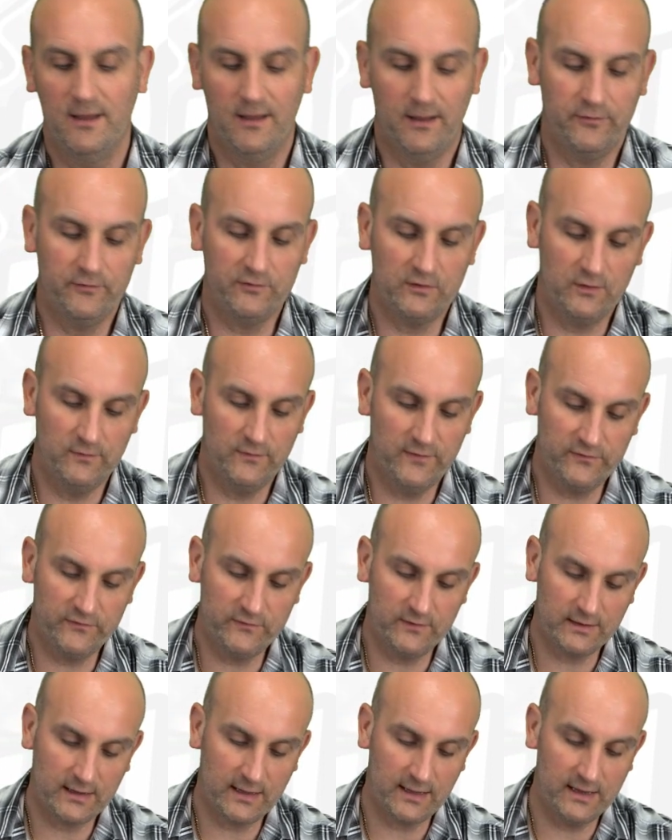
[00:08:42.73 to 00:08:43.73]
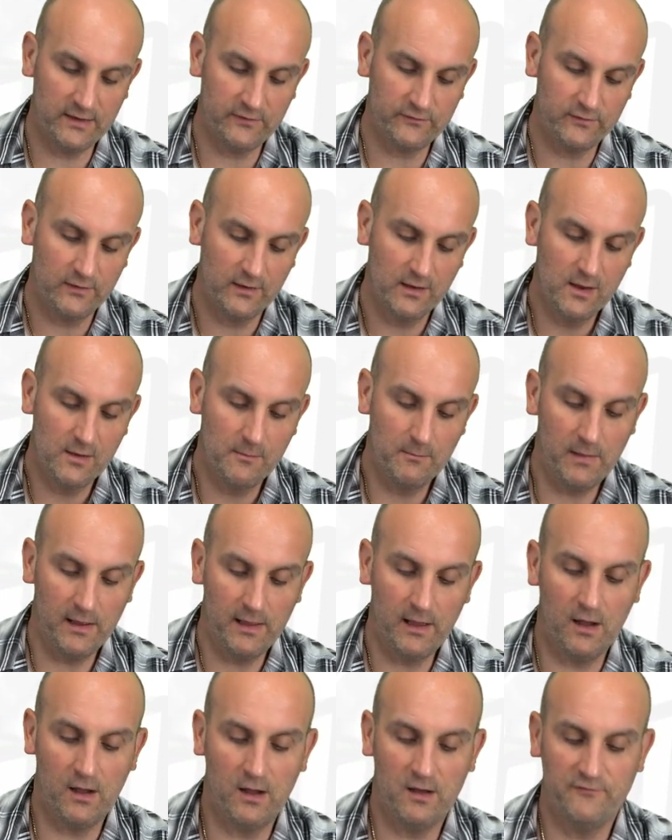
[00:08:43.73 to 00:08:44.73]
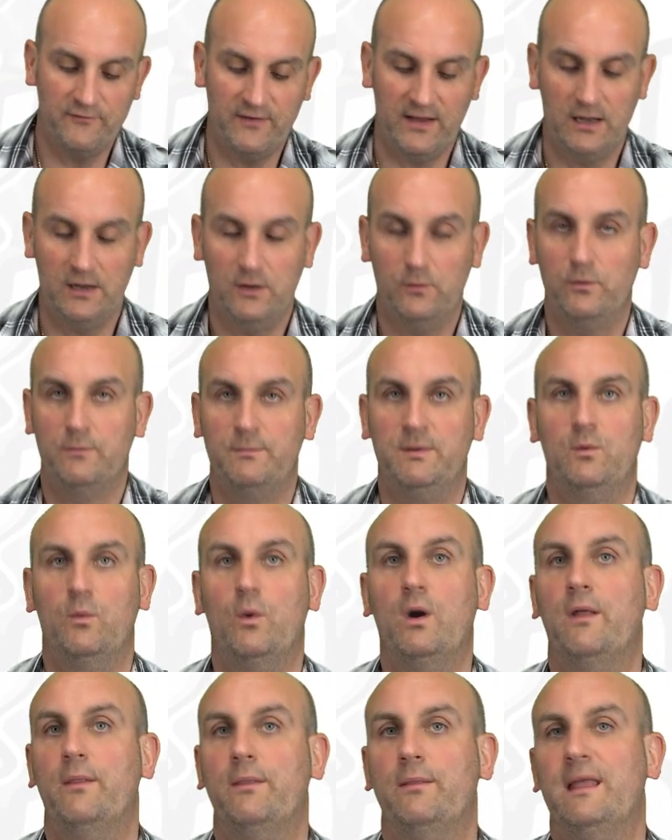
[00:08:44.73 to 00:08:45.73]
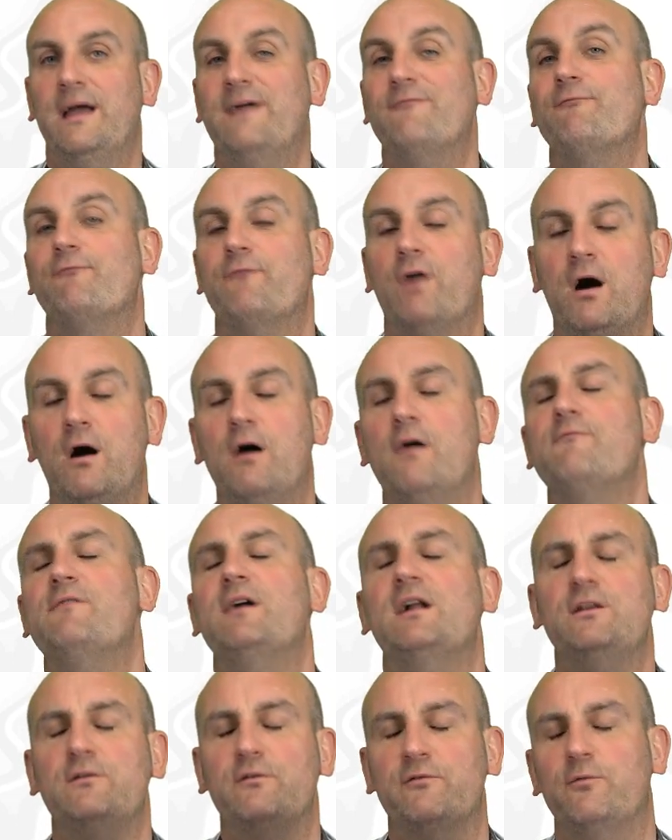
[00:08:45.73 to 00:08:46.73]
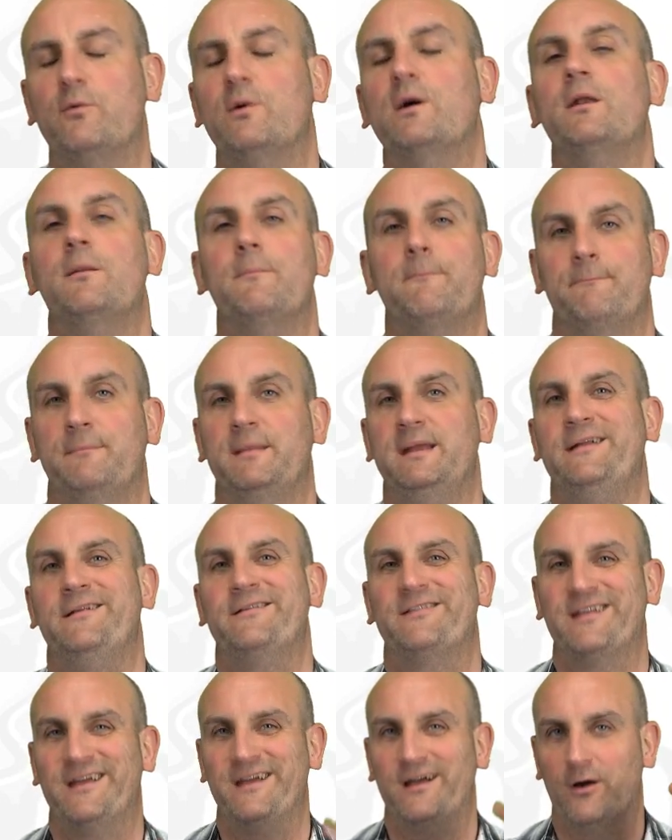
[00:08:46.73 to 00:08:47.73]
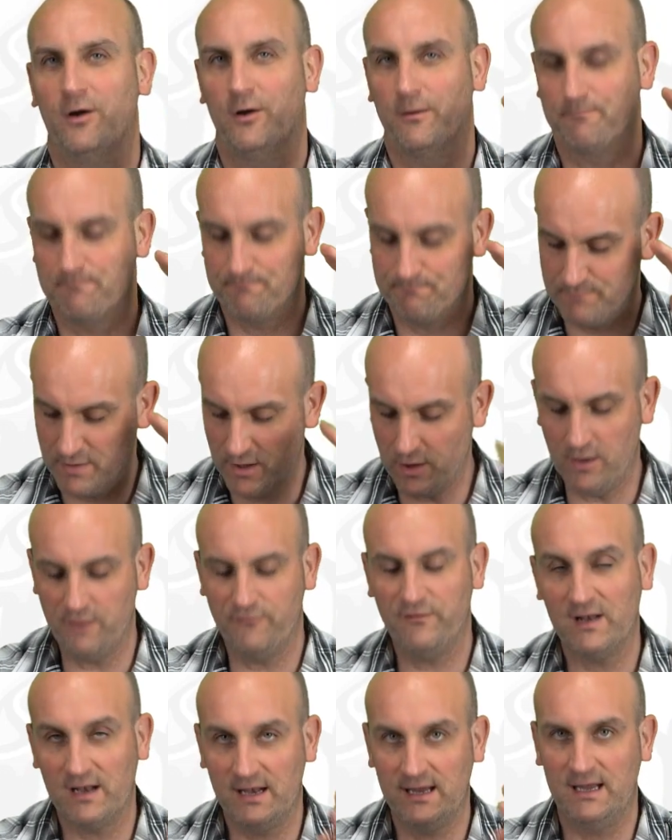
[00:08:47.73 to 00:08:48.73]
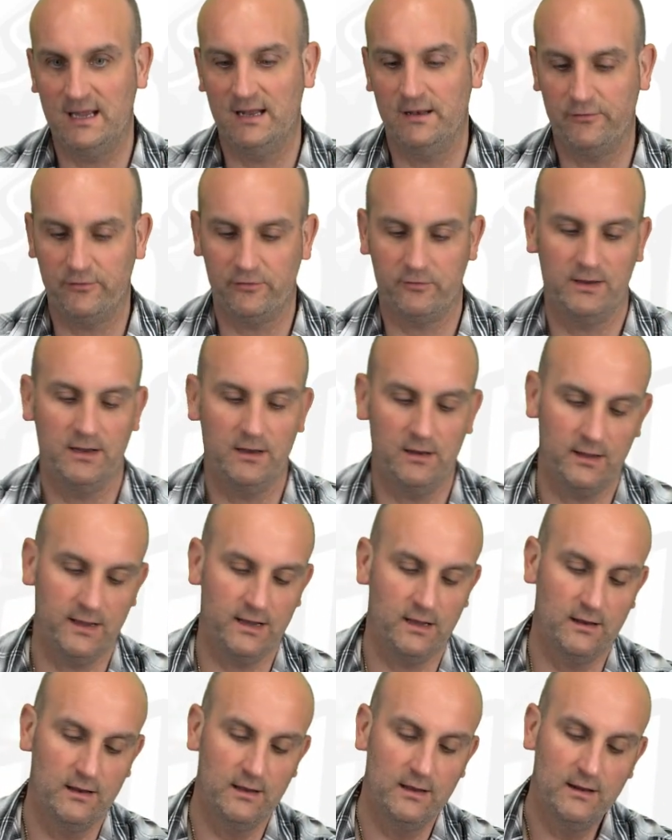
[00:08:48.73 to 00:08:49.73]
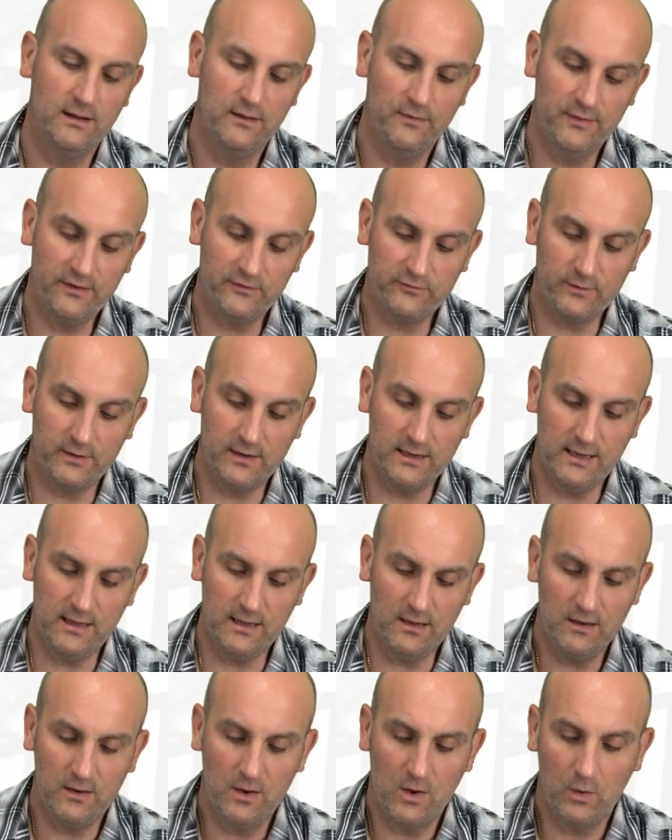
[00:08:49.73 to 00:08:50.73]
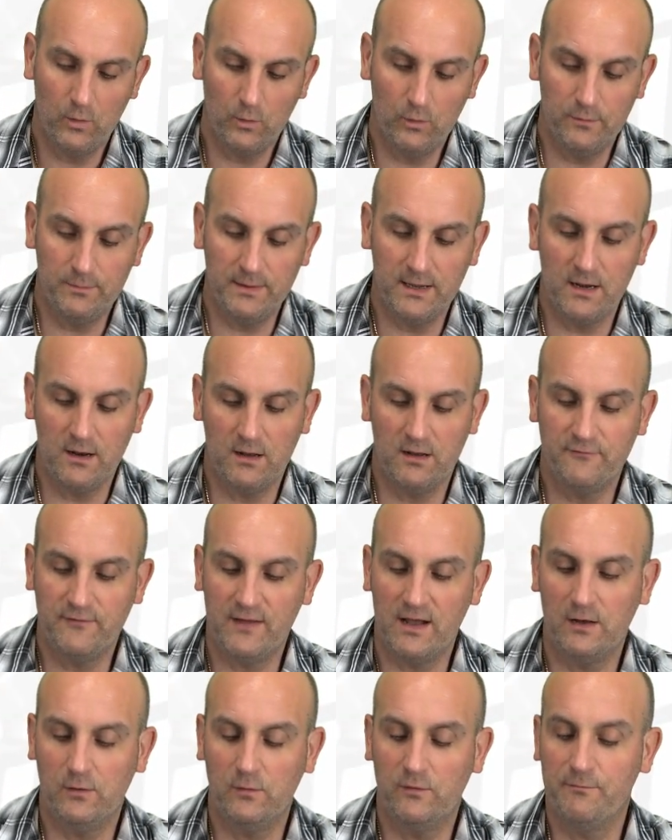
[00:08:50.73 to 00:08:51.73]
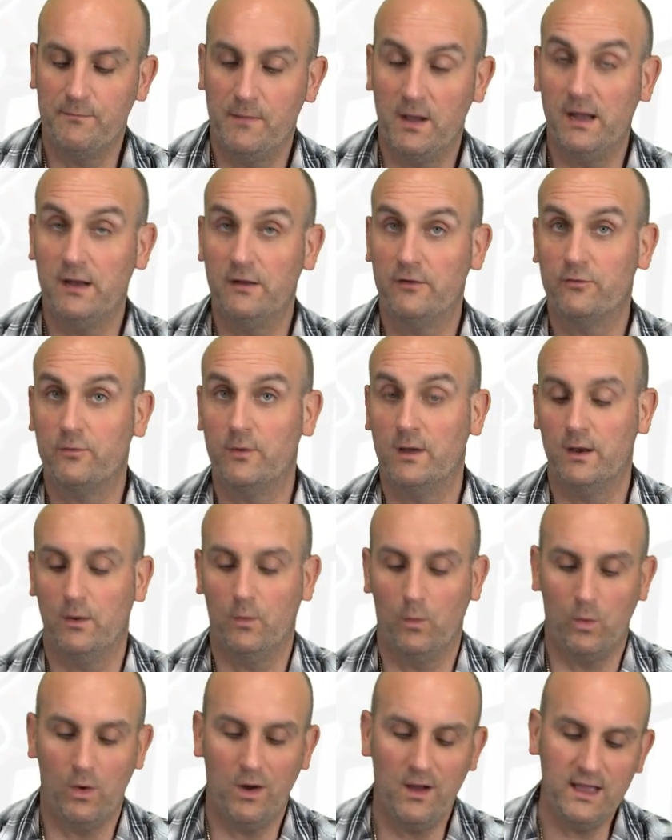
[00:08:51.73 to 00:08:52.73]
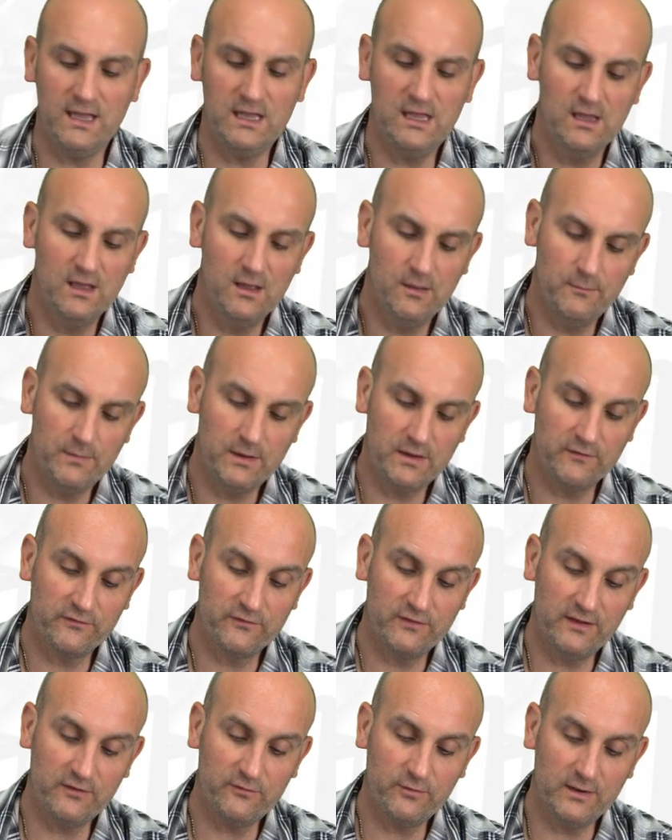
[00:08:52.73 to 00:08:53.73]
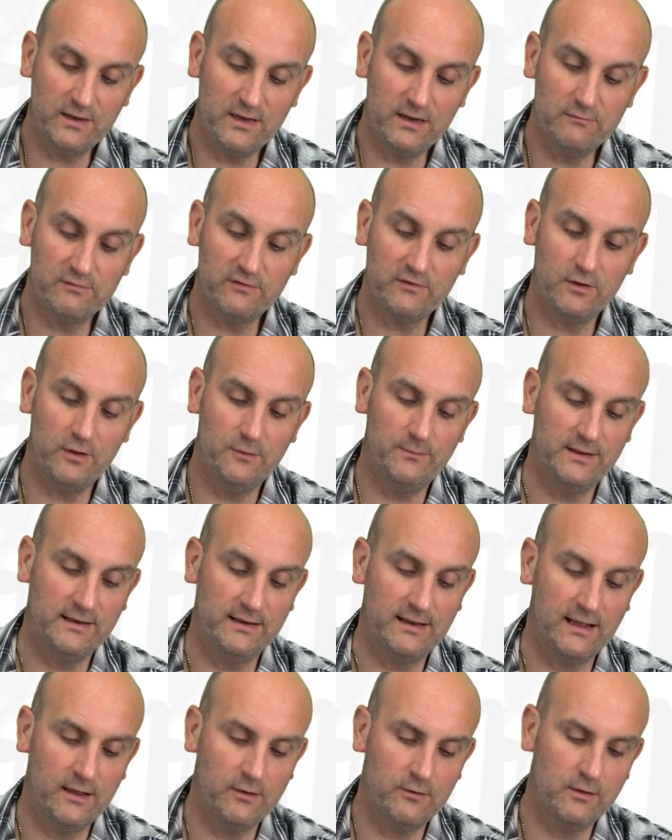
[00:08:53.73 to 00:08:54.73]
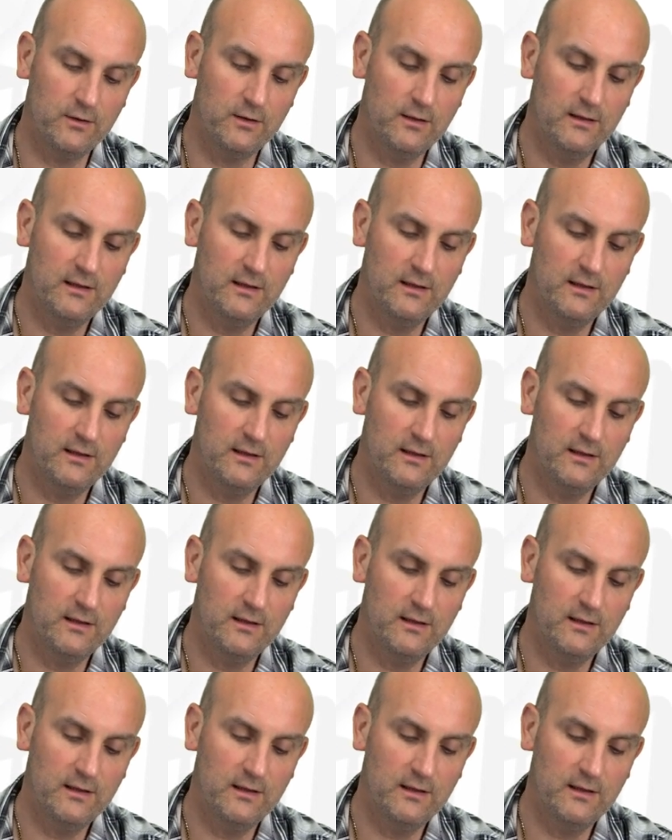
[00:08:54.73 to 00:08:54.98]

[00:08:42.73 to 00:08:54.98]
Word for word: And so in this case, my R value would be one. That R value of one means they are perfectly in a straight line. This one here would be an R value of minus one. Why? Because this one here is sloping down,